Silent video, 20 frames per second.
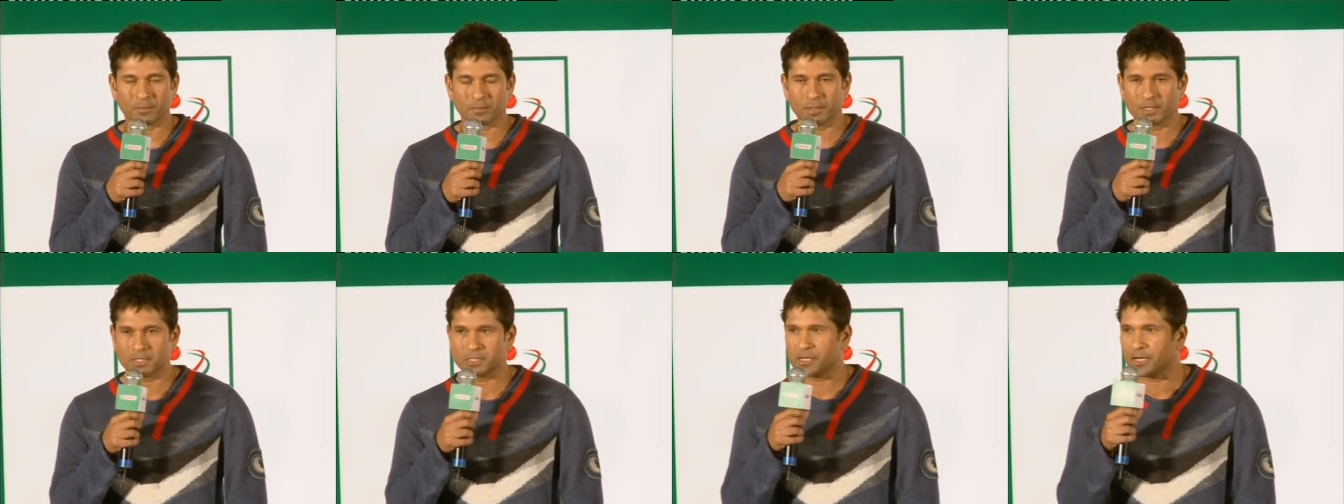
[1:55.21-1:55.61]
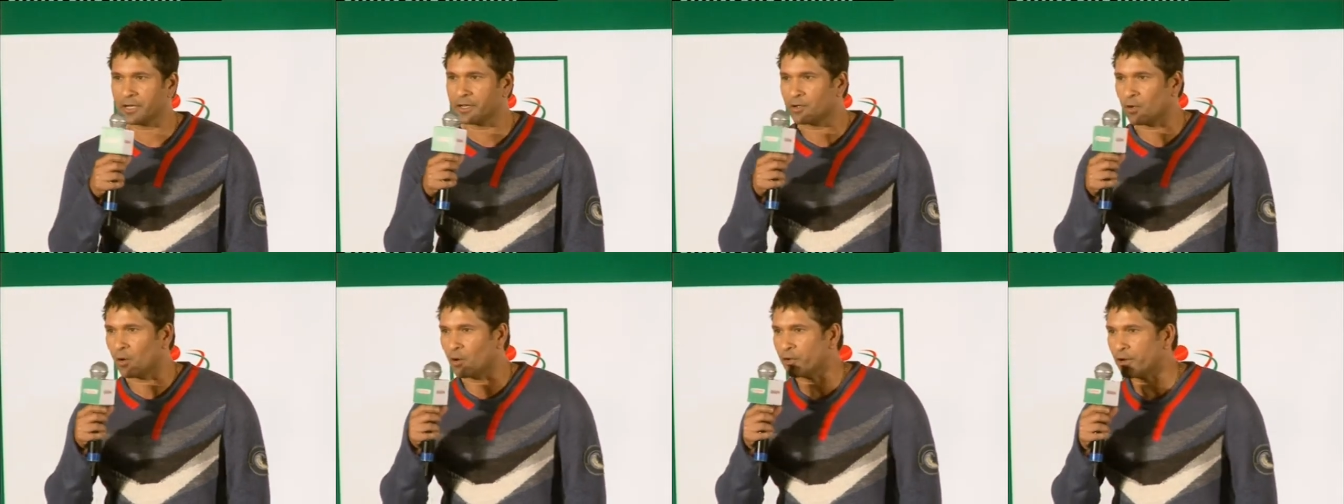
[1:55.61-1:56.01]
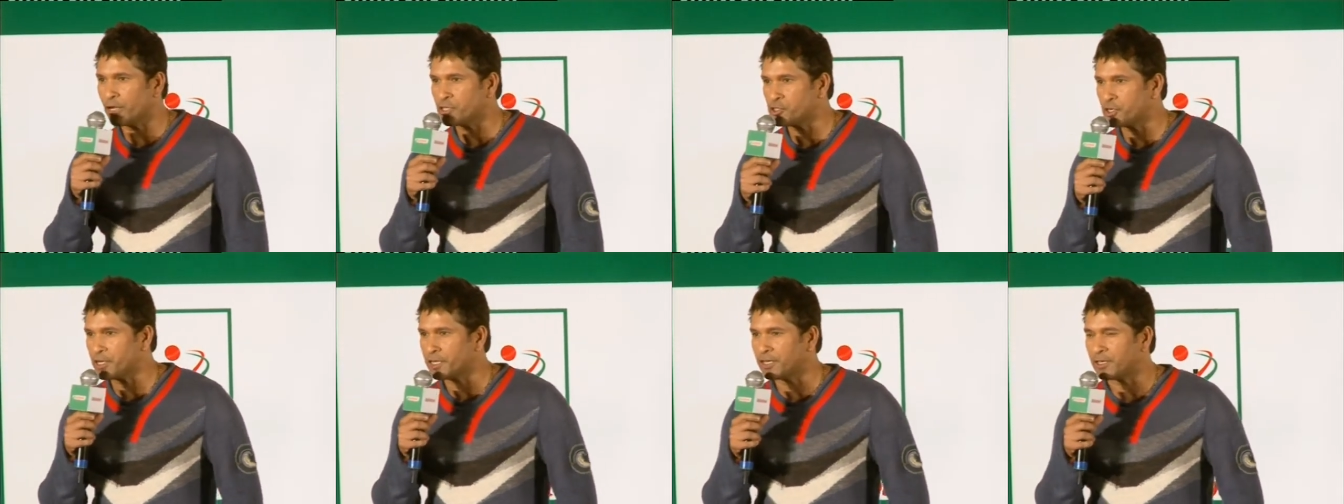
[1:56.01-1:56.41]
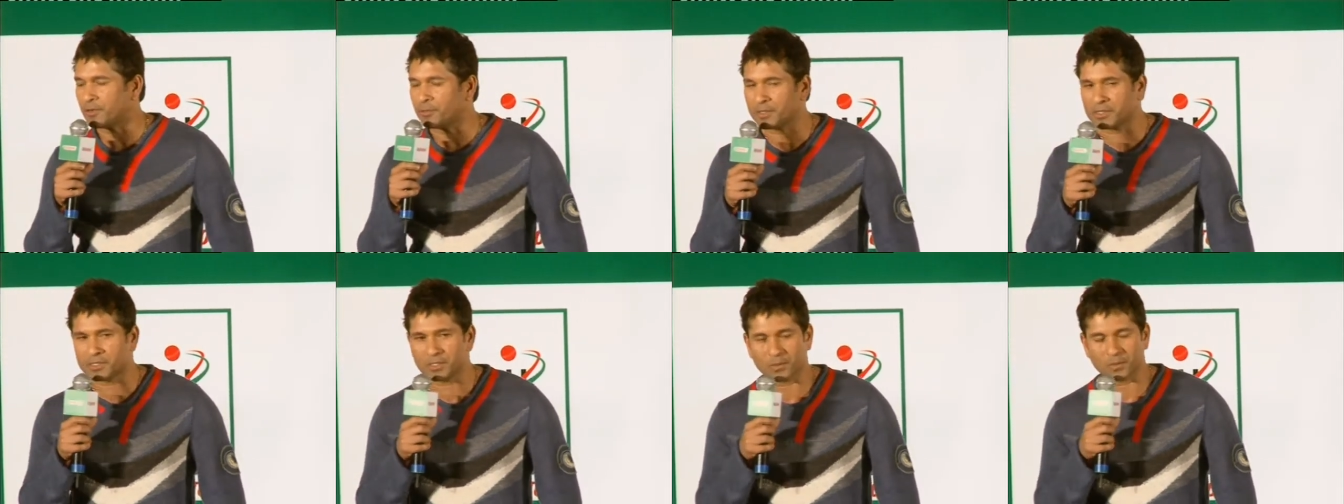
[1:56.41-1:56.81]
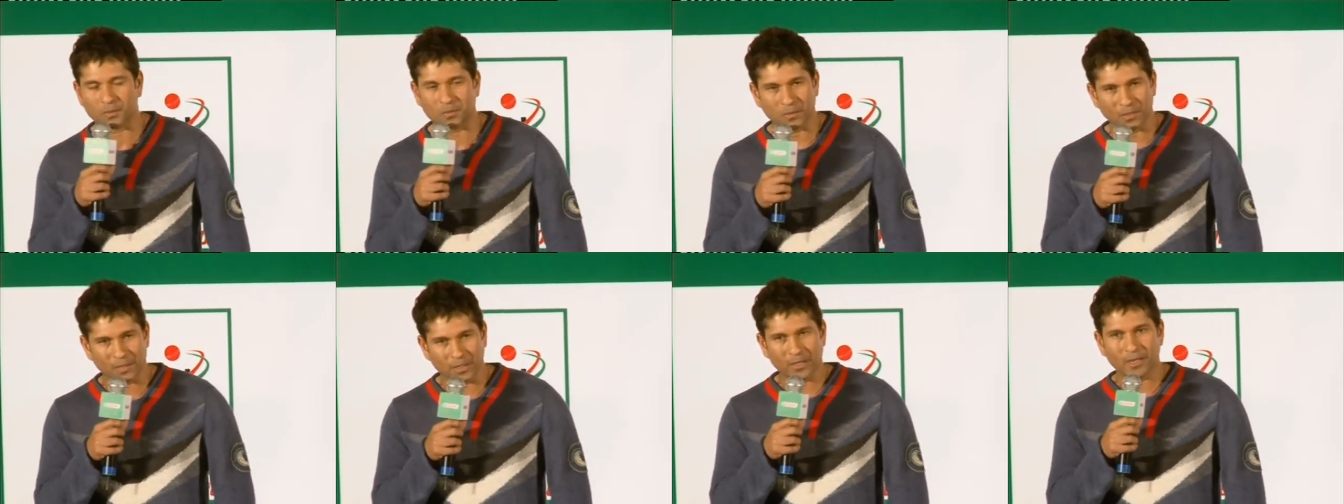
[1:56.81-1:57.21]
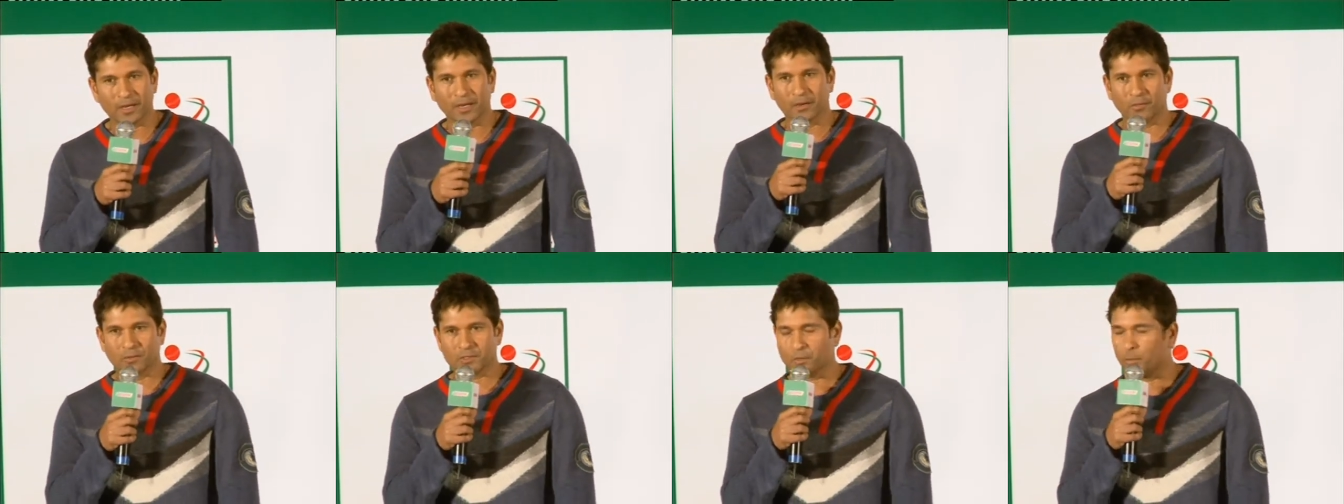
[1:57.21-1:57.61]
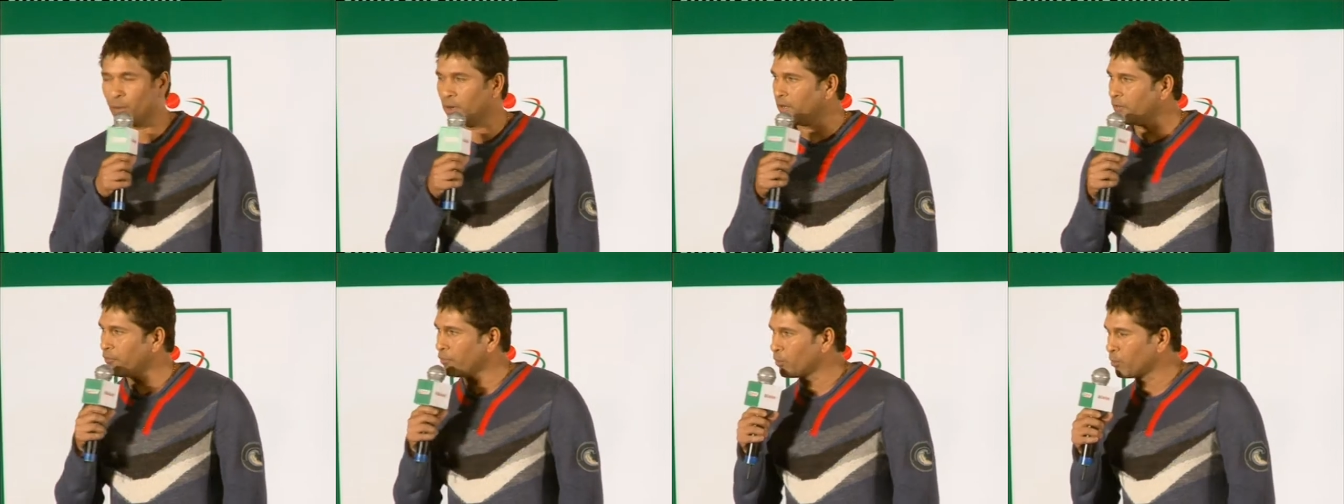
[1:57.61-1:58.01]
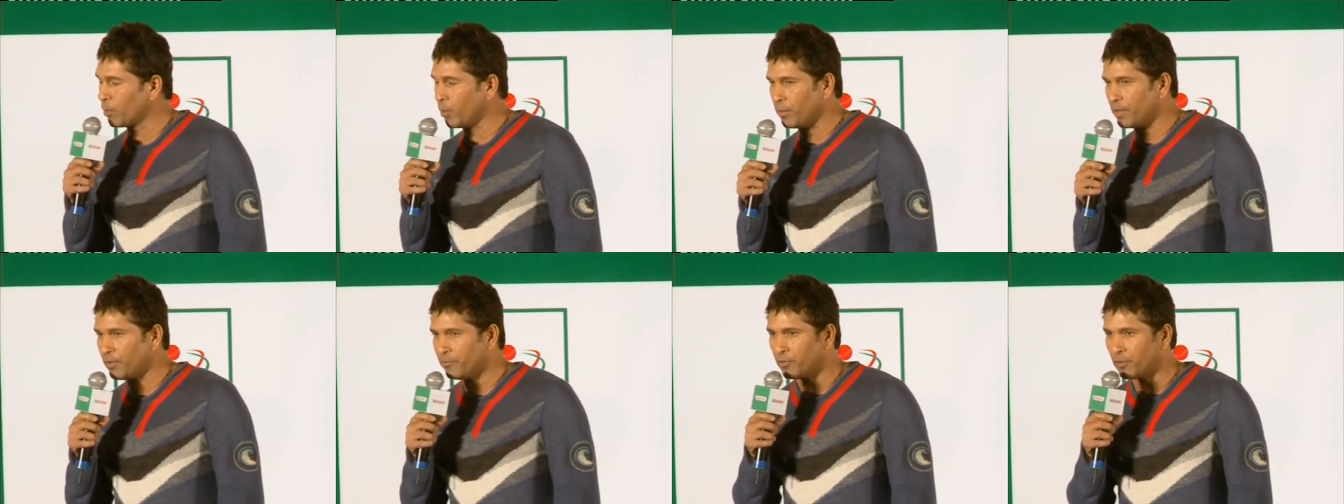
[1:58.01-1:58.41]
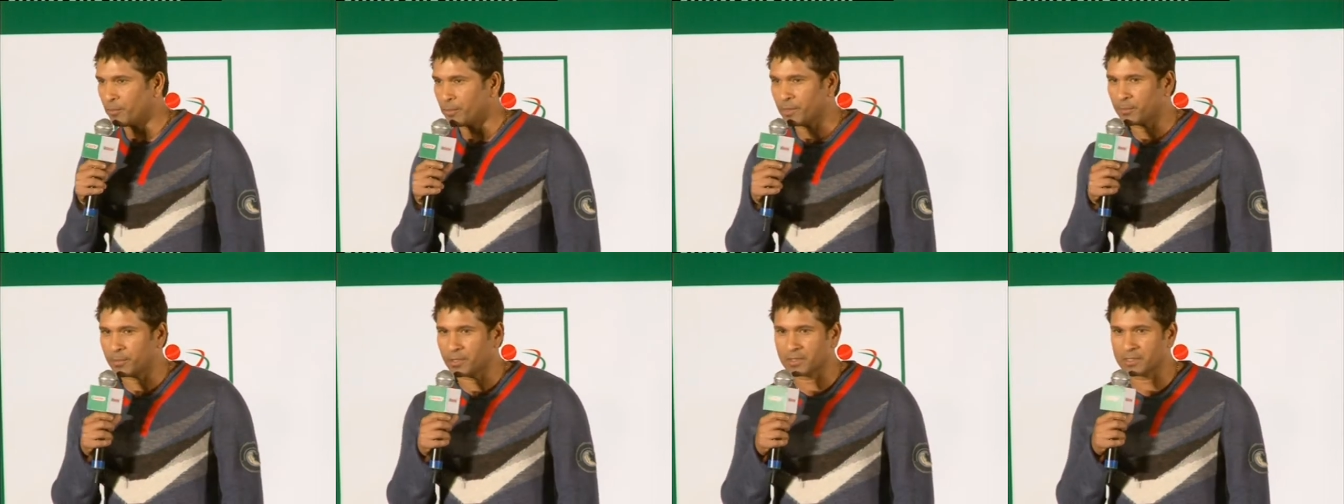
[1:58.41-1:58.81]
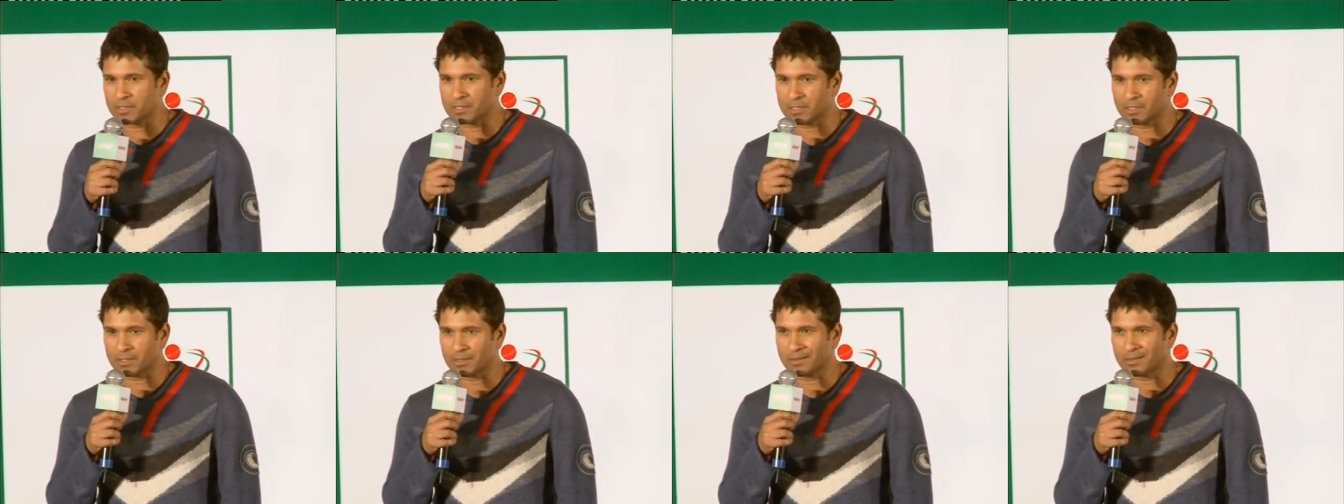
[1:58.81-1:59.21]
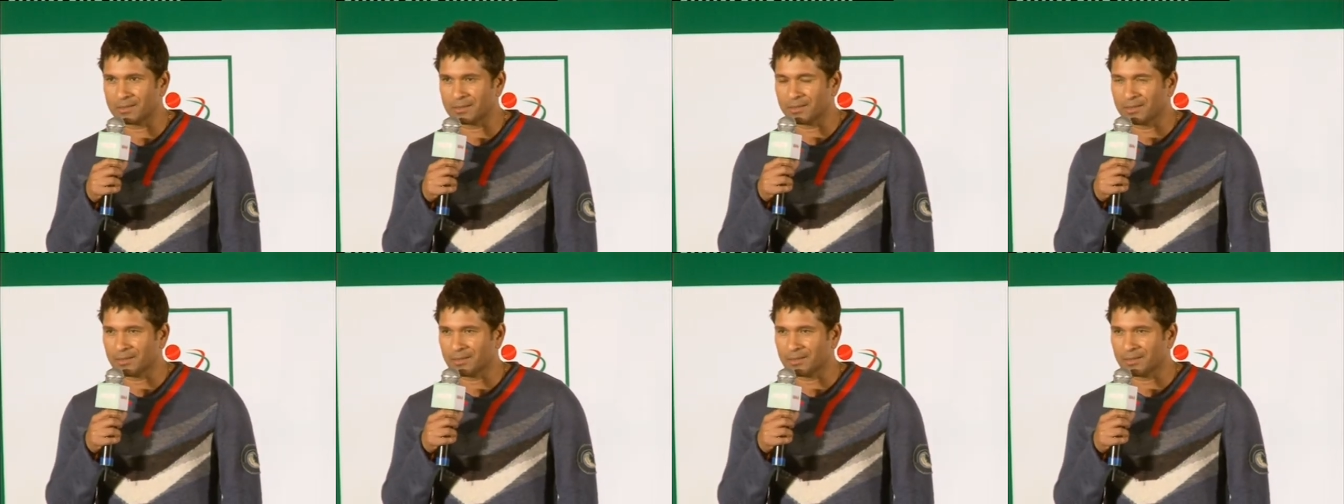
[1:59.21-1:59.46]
personally congratulated me. So it was a wonderful moment for me because uh,